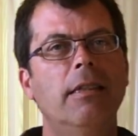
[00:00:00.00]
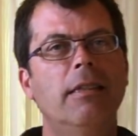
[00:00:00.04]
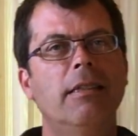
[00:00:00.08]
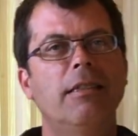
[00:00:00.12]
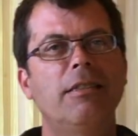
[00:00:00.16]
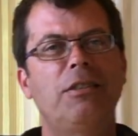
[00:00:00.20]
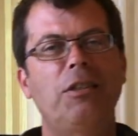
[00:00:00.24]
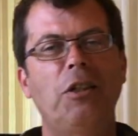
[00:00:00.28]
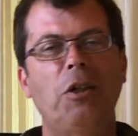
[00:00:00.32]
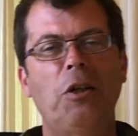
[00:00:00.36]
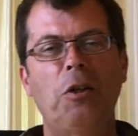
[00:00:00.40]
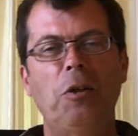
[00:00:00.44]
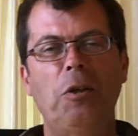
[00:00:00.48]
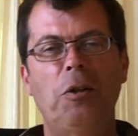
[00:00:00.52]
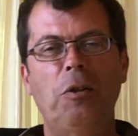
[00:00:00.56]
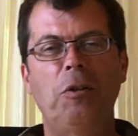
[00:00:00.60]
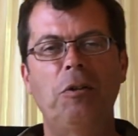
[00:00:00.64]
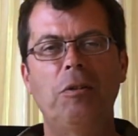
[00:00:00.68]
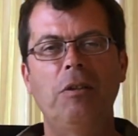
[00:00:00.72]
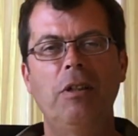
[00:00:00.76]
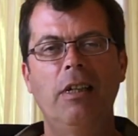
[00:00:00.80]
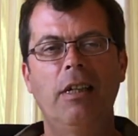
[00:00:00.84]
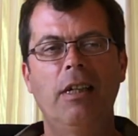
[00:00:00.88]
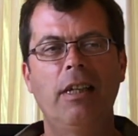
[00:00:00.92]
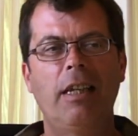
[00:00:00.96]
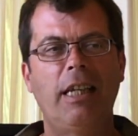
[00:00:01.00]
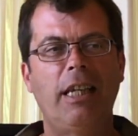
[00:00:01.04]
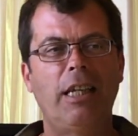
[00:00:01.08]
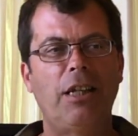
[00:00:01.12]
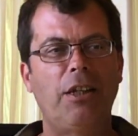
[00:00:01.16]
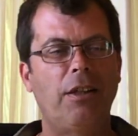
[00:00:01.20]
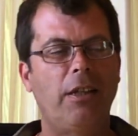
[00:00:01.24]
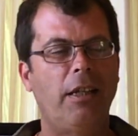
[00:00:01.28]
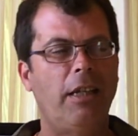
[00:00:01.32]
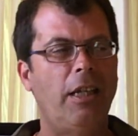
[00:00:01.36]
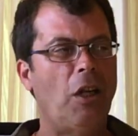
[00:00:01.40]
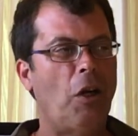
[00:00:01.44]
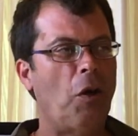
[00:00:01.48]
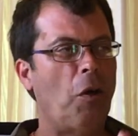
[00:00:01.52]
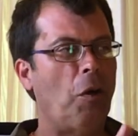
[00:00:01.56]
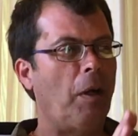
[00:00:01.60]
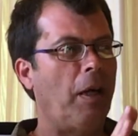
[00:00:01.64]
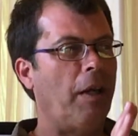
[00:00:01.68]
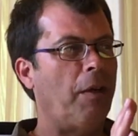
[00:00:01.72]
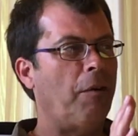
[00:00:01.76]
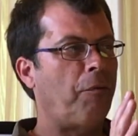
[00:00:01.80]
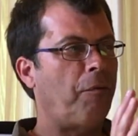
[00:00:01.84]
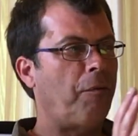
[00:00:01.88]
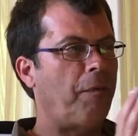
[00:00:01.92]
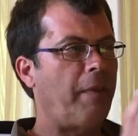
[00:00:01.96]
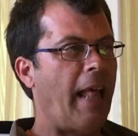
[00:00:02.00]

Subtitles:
So, if